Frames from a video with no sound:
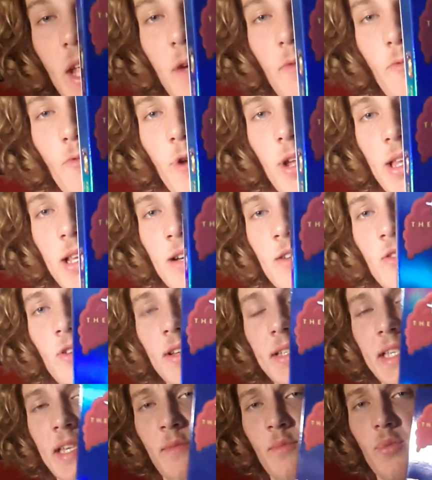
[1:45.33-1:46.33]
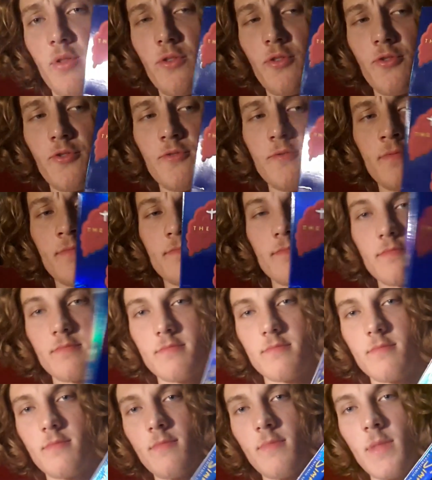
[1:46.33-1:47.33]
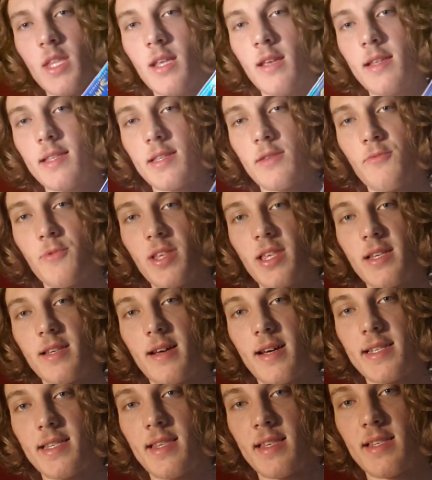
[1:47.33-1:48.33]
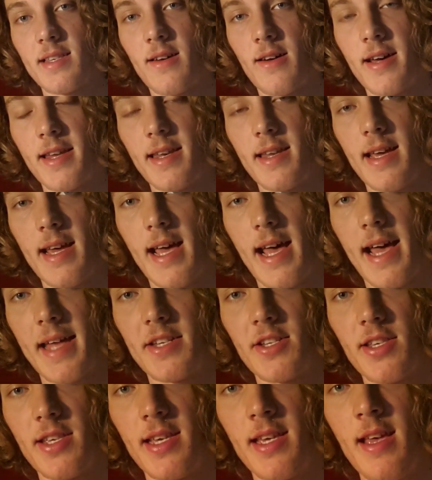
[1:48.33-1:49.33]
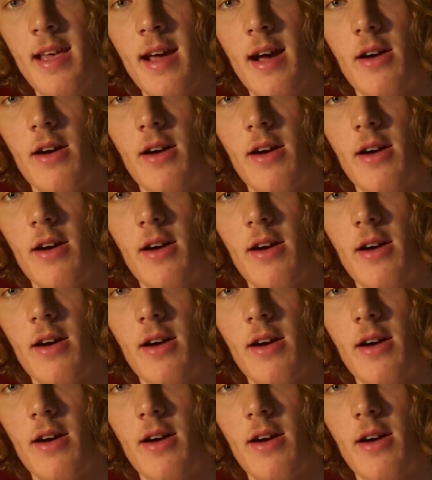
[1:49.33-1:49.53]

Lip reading: Really glossy blue. It's a really nice design, actually.